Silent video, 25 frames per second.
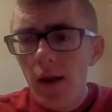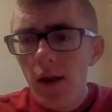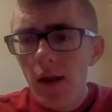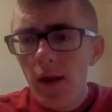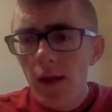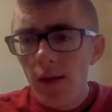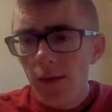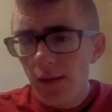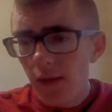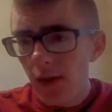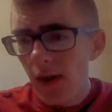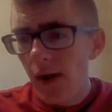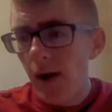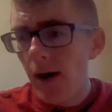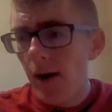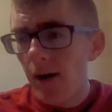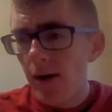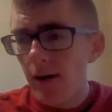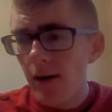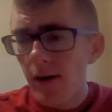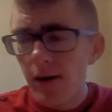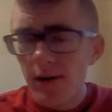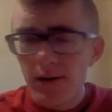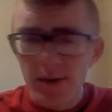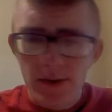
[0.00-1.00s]
that
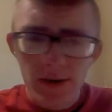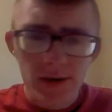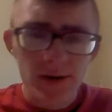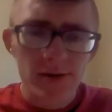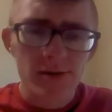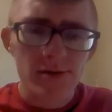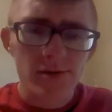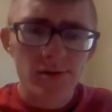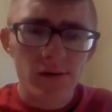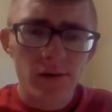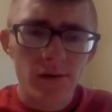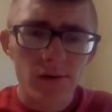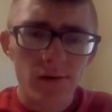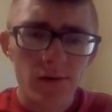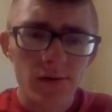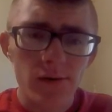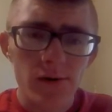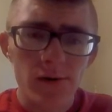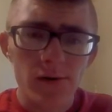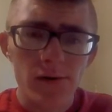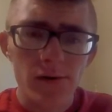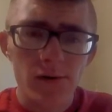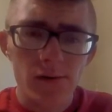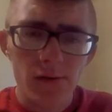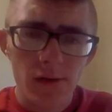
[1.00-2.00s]
it is
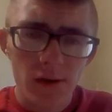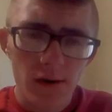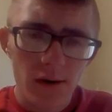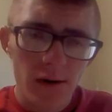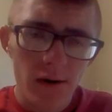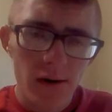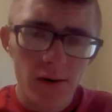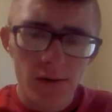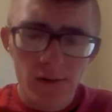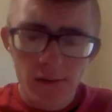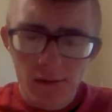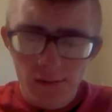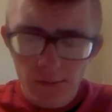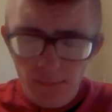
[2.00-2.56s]
saltier than it.